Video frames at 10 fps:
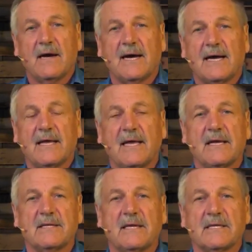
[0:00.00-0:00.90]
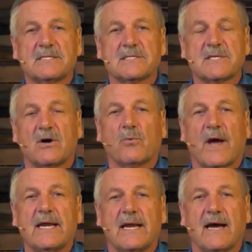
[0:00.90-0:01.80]
uh, it, it's as though
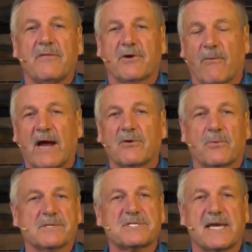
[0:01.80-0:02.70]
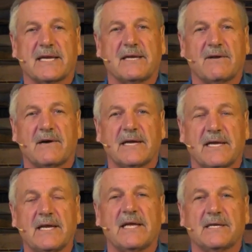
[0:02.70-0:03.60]
right now the ground we're standing on
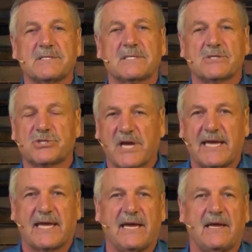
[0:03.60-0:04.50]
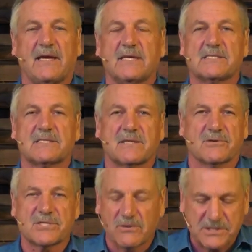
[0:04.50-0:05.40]
it is shaking it's
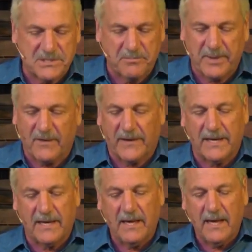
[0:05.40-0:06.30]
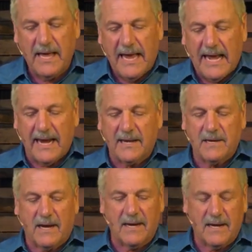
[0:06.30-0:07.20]
there's no stability
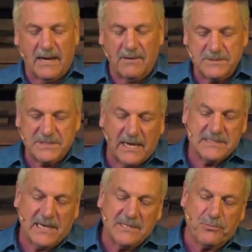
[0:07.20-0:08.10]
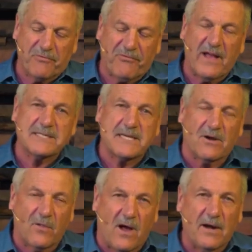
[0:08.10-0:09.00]
and I, I was as i was
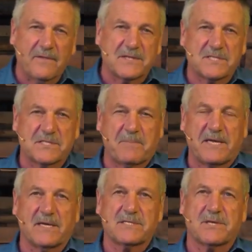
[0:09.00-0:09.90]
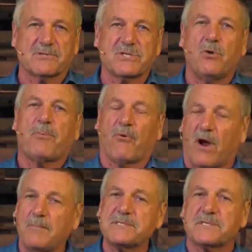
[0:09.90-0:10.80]
reflecting a lot of this is because there's no
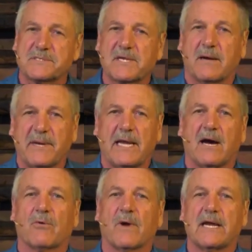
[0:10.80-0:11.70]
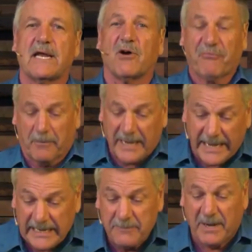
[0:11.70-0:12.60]
promises coming out right now from
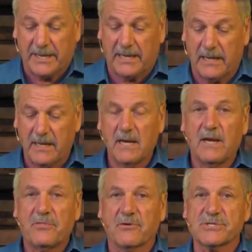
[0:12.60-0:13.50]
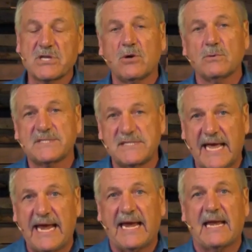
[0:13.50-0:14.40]
anybody there's no
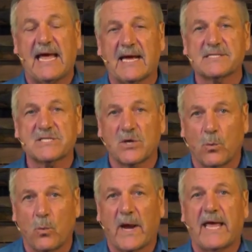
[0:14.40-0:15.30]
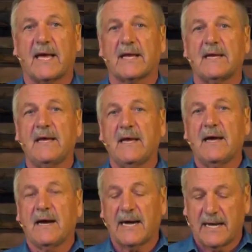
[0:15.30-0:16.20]
date as to when
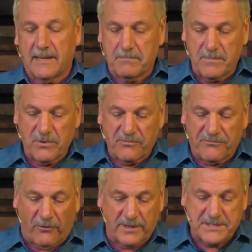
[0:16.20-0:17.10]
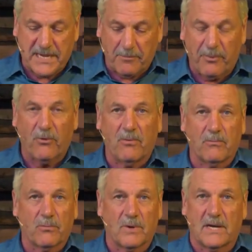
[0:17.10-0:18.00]
um, for
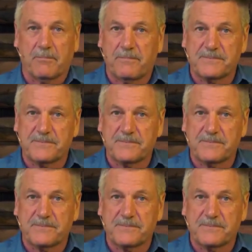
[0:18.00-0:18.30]
example, uh,